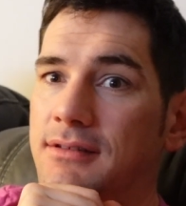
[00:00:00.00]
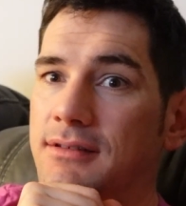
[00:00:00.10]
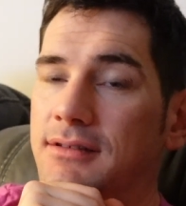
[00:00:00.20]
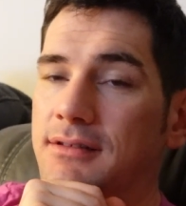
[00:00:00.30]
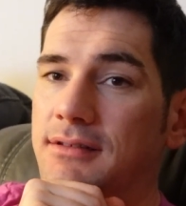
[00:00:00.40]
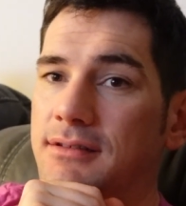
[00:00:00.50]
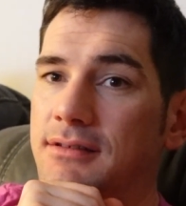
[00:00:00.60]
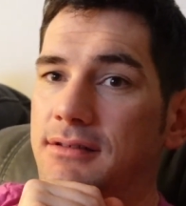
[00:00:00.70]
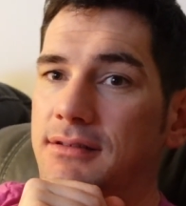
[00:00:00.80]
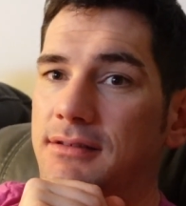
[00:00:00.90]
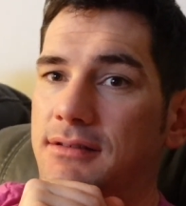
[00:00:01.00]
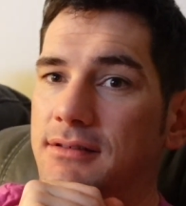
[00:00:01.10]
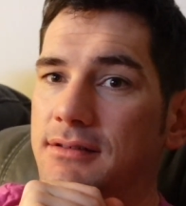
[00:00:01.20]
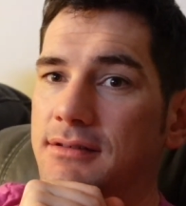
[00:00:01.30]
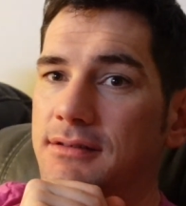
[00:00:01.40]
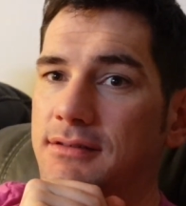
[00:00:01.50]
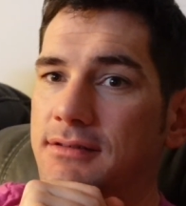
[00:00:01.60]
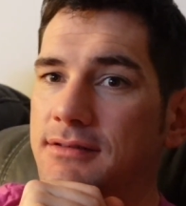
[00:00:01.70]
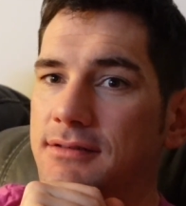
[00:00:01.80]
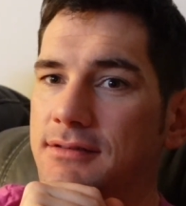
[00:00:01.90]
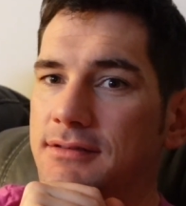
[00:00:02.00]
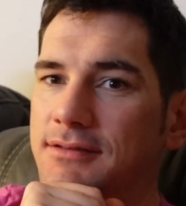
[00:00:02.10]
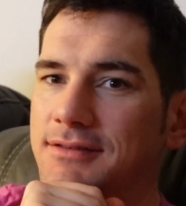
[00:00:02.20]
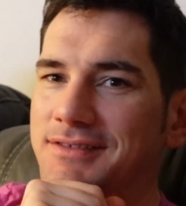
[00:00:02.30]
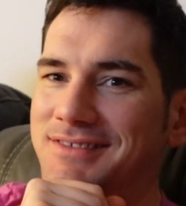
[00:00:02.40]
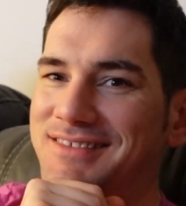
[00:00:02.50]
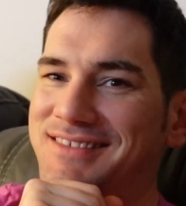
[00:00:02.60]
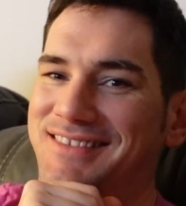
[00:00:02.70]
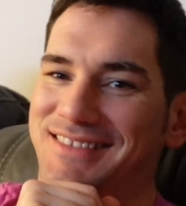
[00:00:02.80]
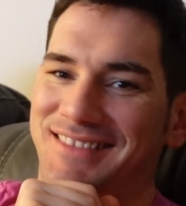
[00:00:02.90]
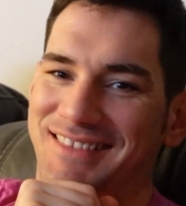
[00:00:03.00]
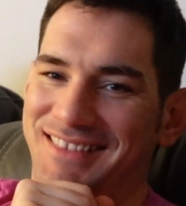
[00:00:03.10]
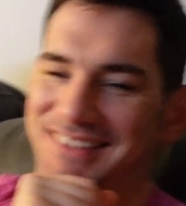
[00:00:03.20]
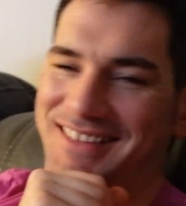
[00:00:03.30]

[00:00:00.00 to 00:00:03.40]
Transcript: (silent)